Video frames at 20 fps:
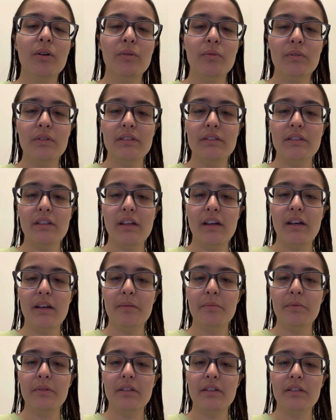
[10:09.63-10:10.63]
with
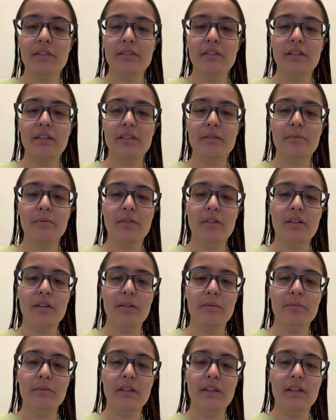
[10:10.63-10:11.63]
that being said, that's my
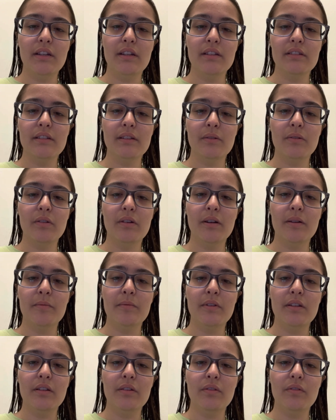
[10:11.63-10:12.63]
update, because I will
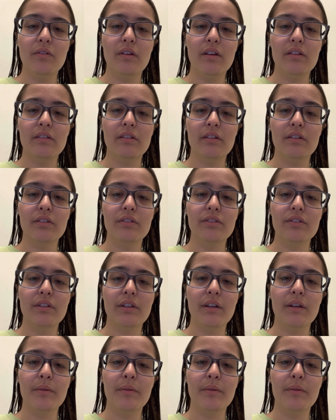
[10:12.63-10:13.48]
update you guys later. So yeah,